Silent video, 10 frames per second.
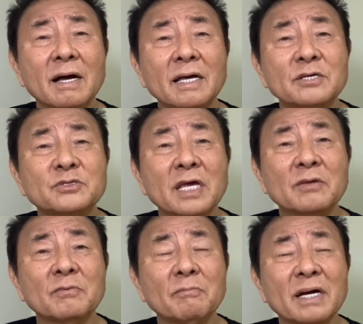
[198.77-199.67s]
instead
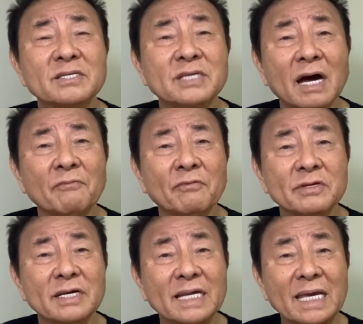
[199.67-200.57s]
of myself for
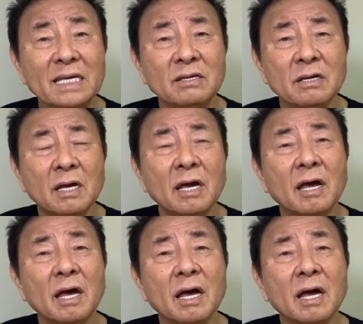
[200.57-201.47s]
the lead,
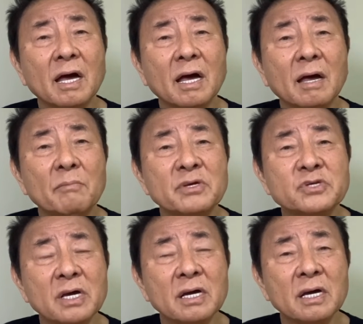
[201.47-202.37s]

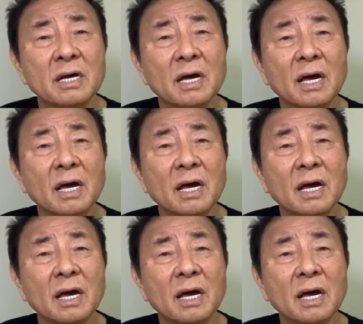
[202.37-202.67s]
Mr.